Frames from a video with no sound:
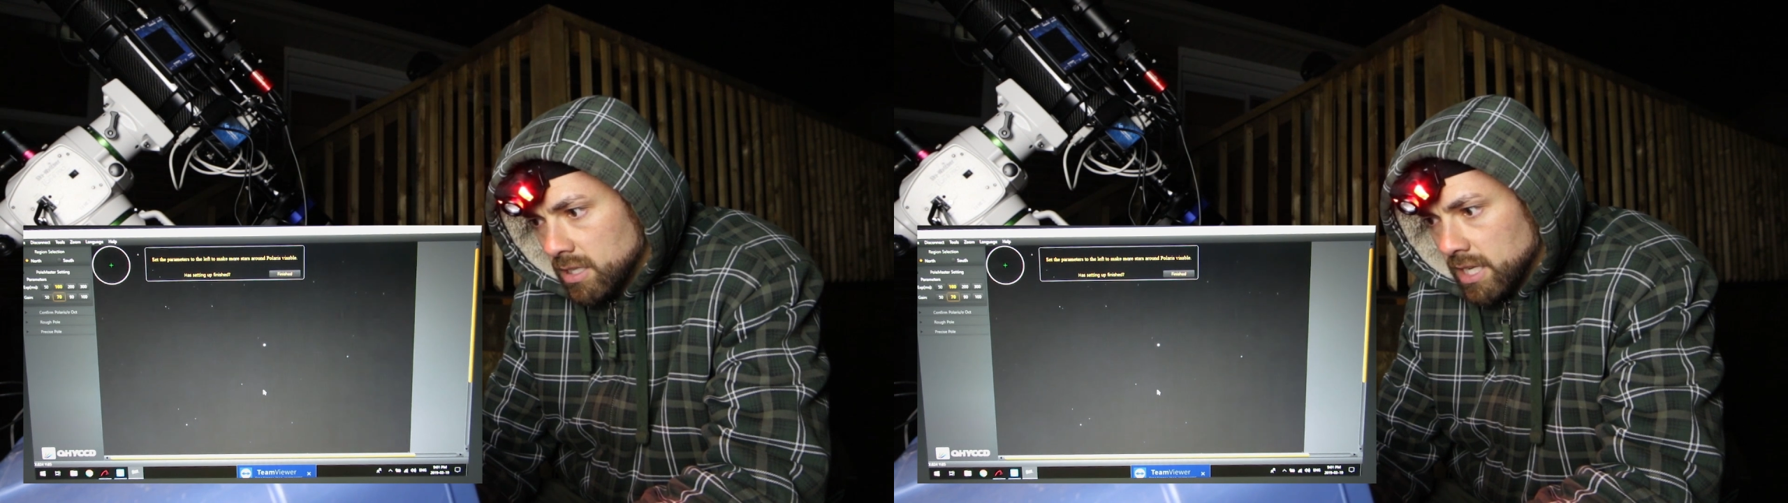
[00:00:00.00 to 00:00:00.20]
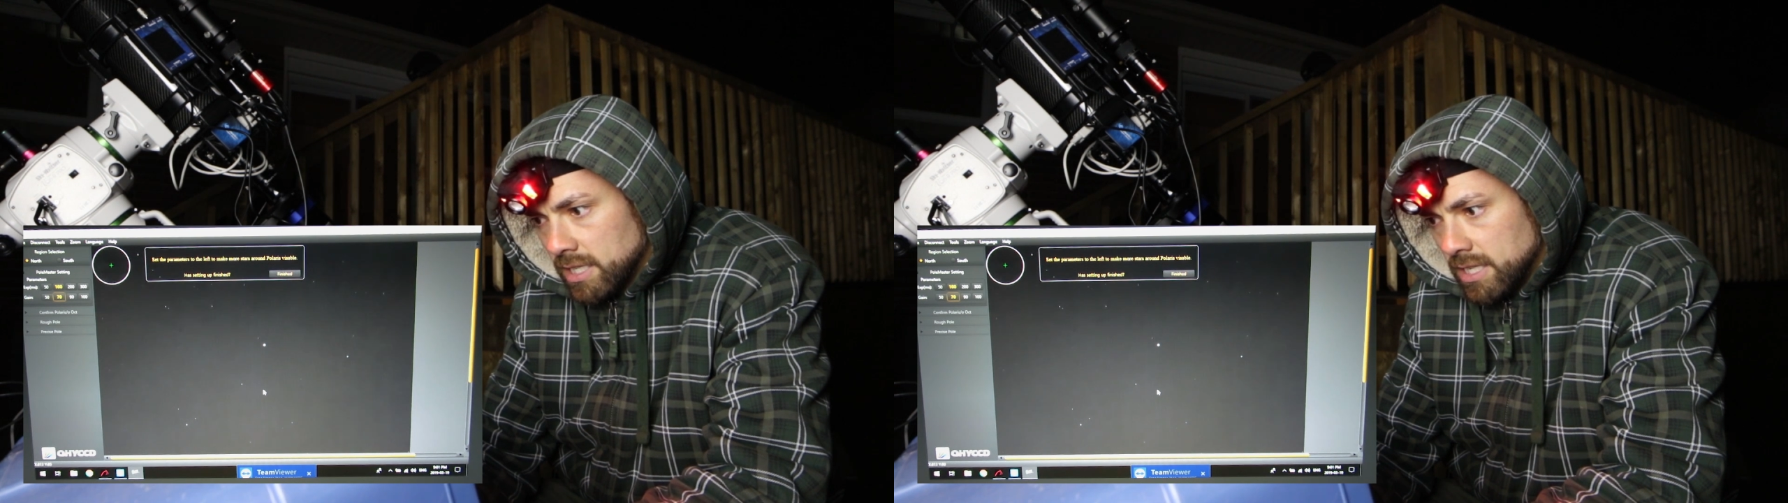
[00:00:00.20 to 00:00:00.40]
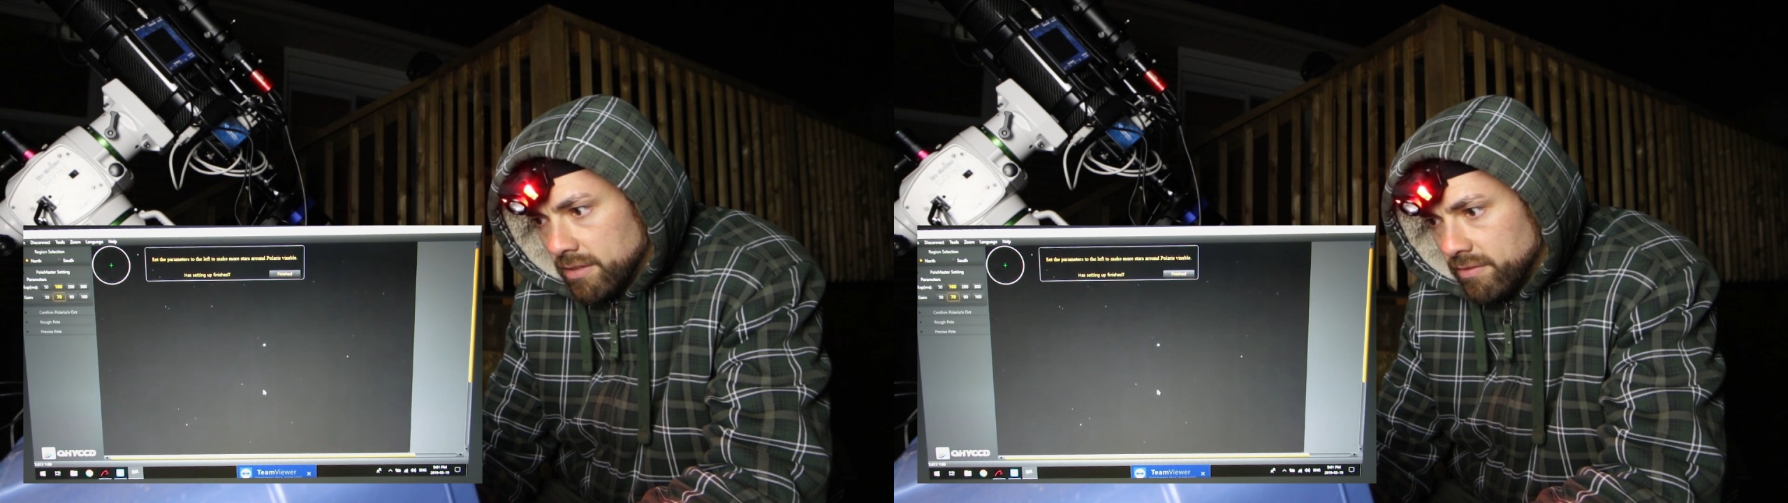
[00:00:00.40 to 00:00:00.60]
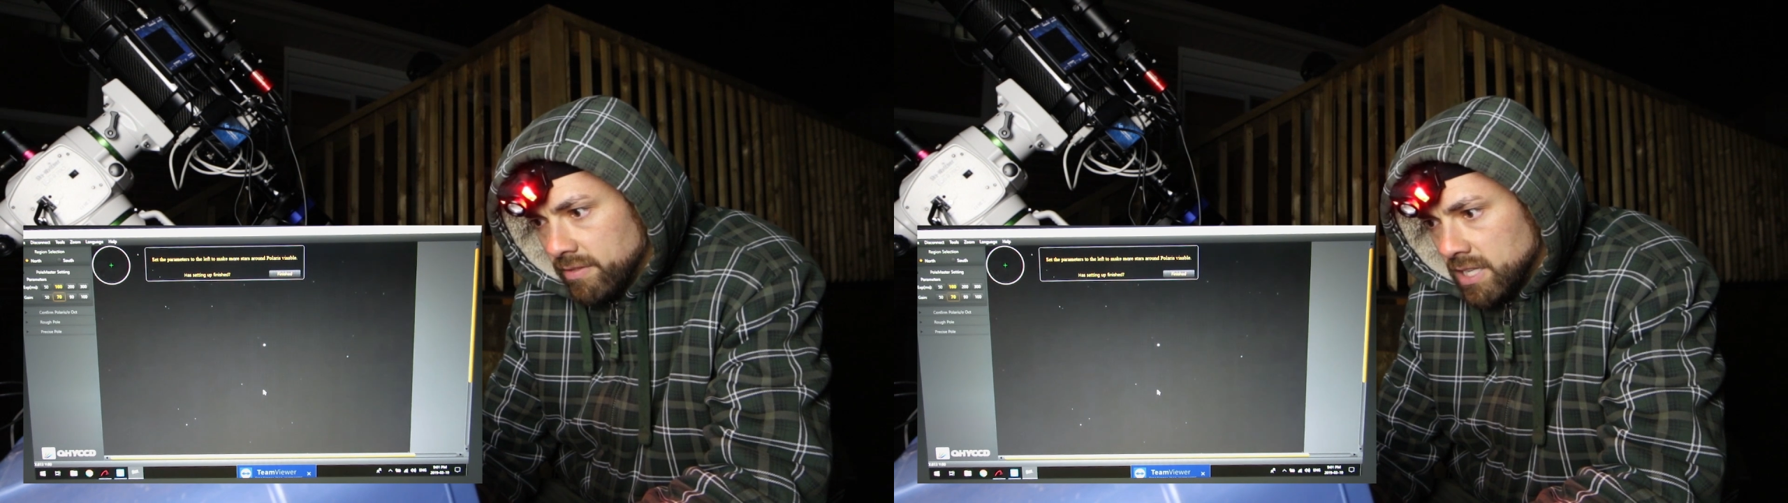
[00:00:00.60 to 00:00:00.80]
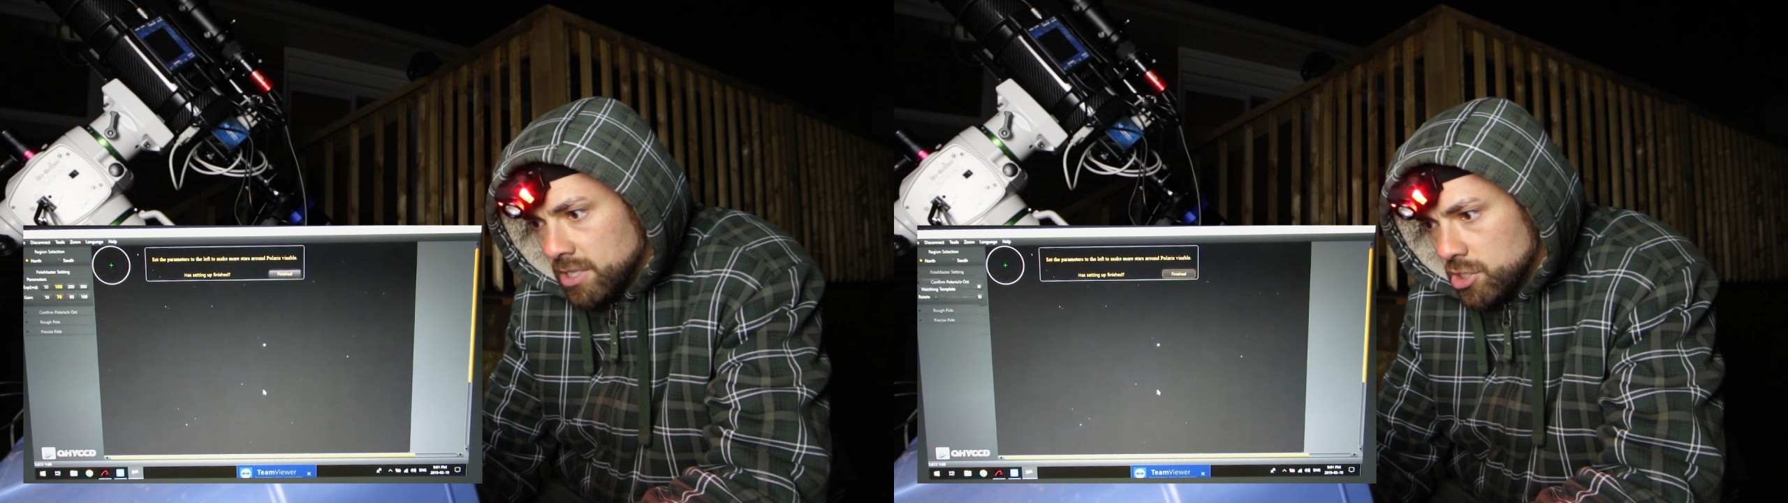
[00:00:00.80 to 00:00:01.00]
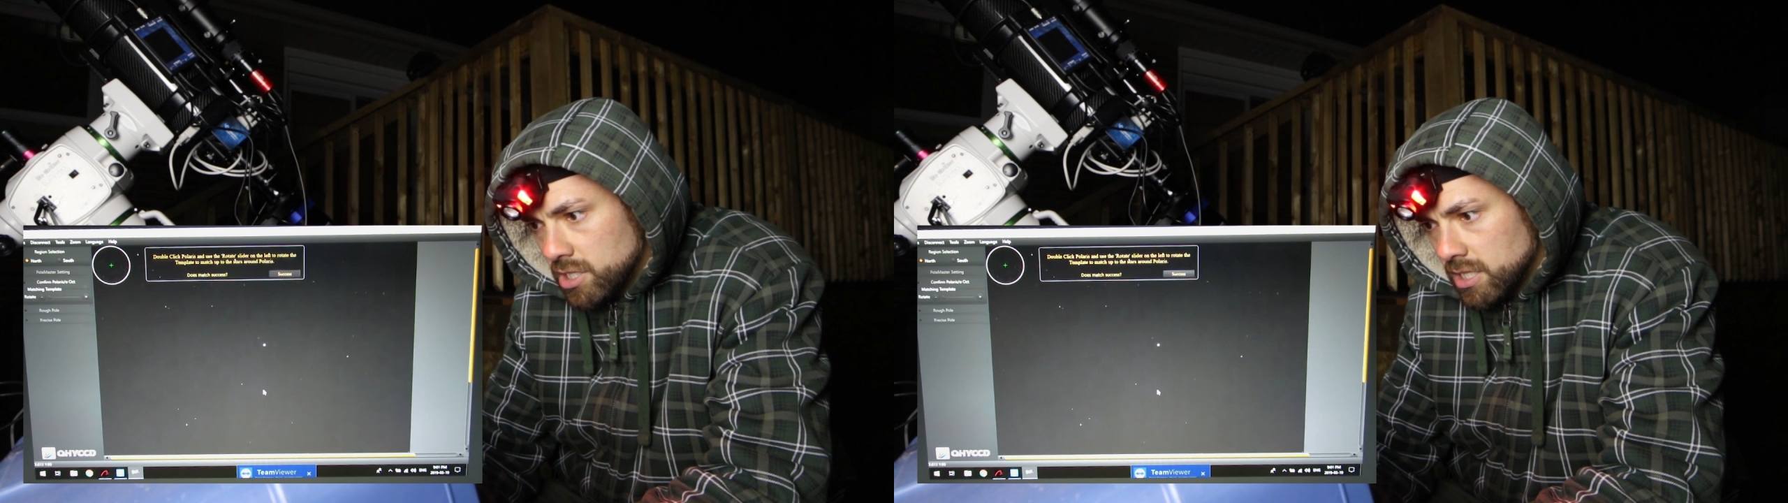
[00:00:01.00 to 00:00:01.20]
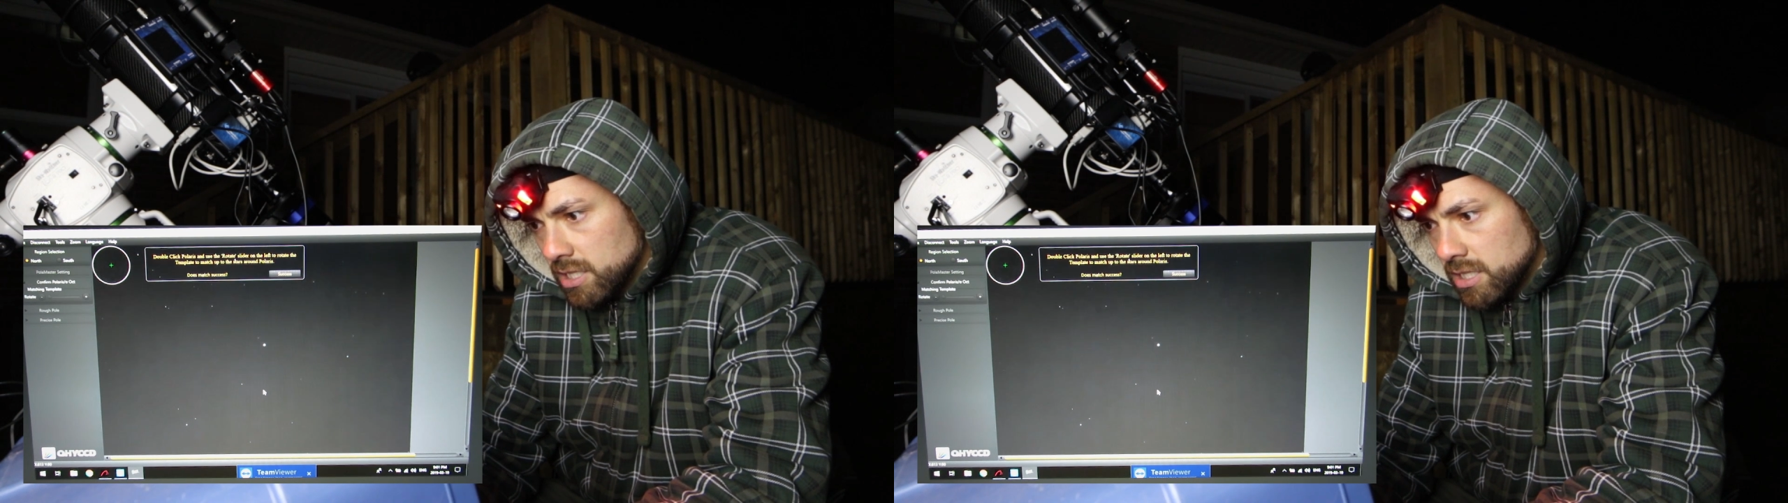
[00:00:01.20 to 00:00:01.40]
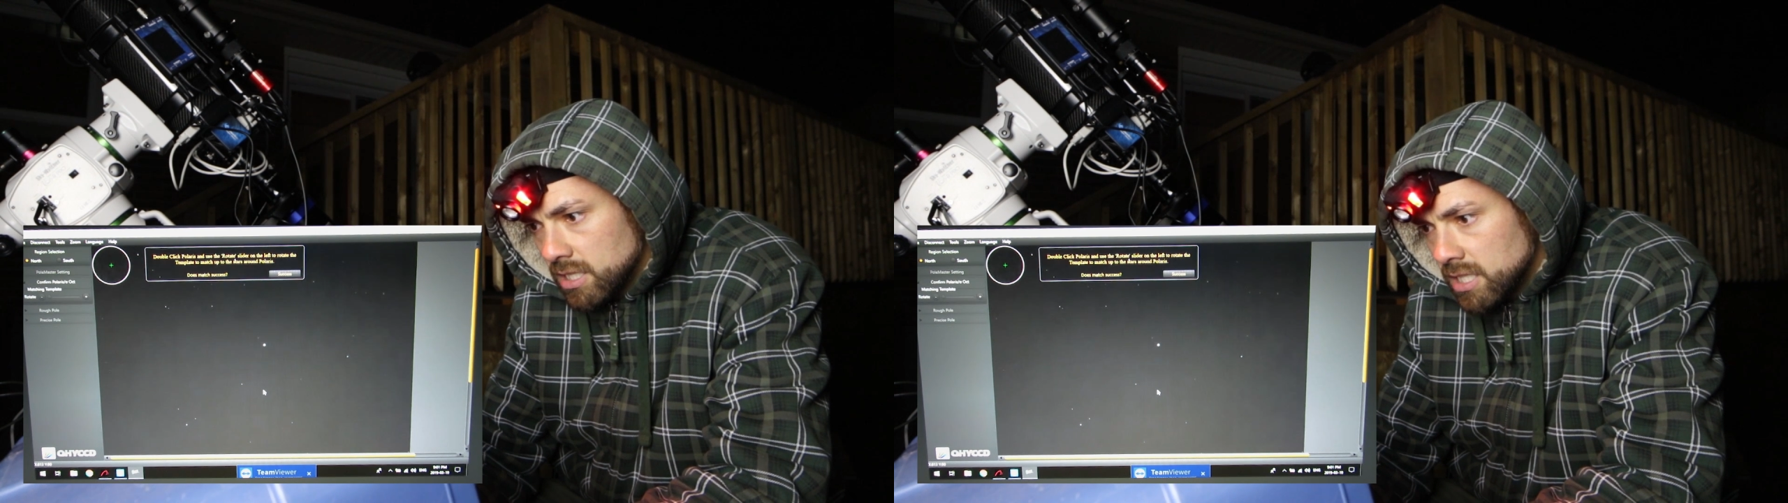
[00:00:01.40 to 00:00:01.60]
I'm gonna hit finished,
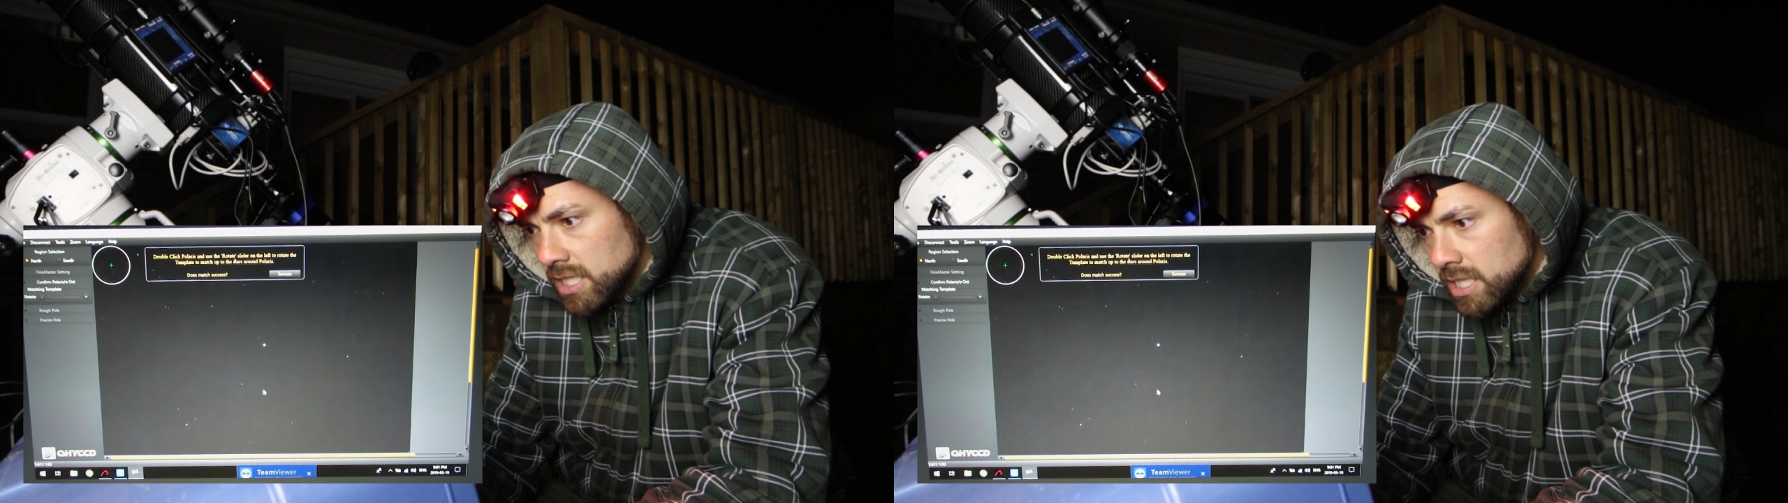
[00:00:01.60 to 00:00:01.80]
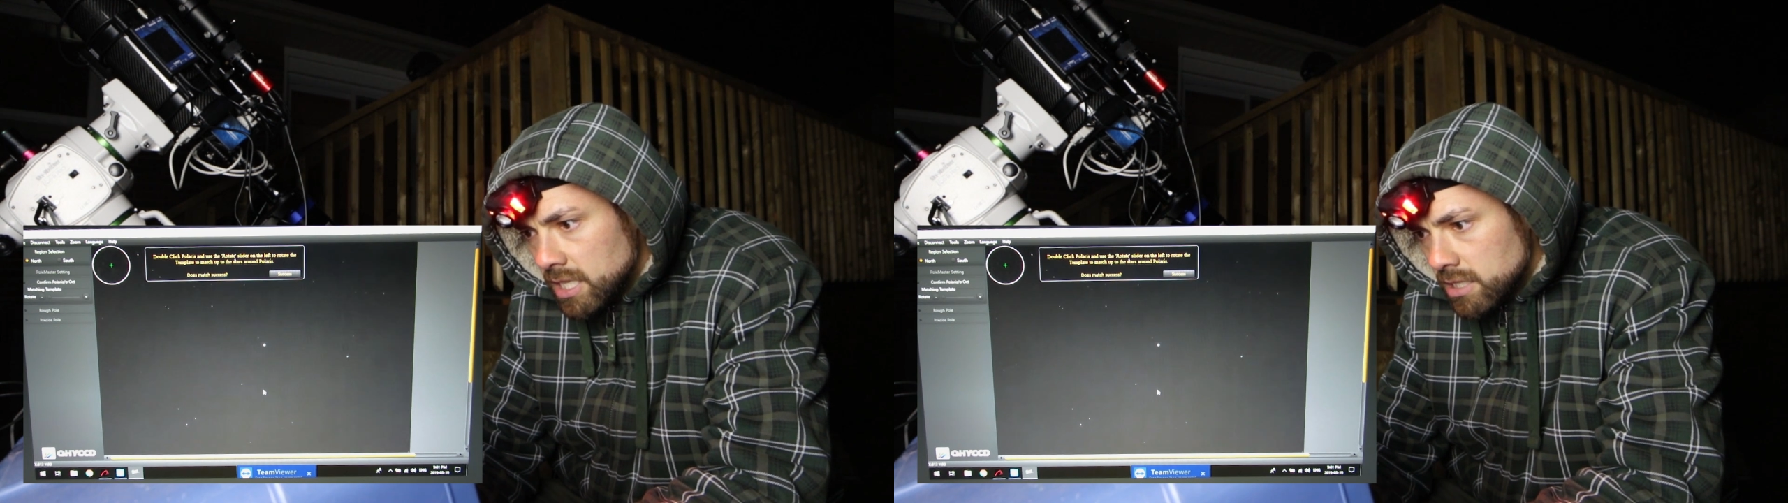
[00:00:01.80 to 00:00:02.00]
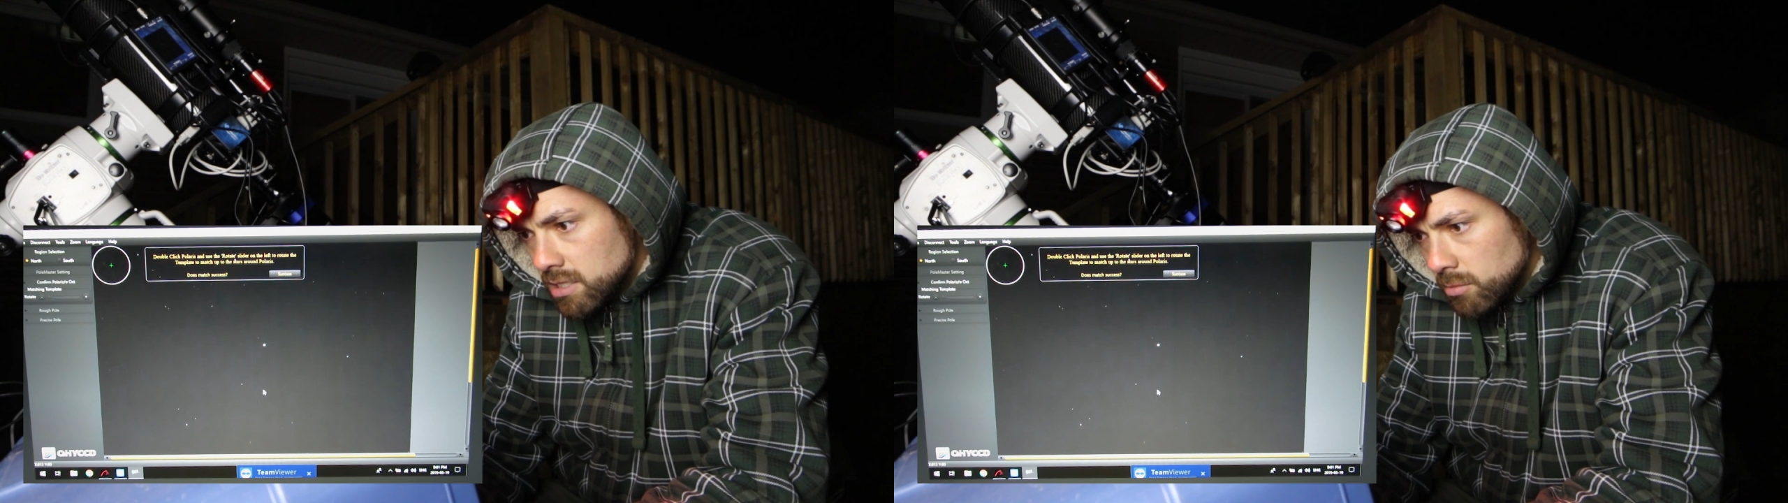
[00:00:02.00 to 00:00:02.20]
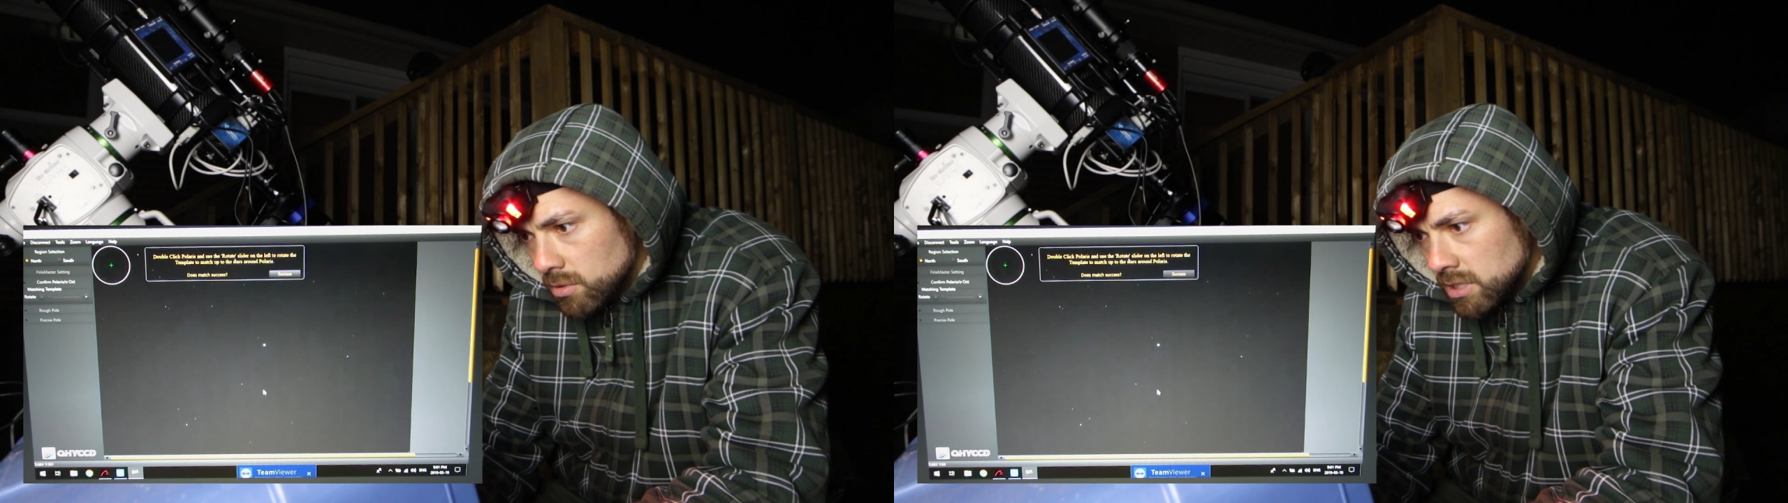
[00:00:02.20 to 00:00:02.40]
double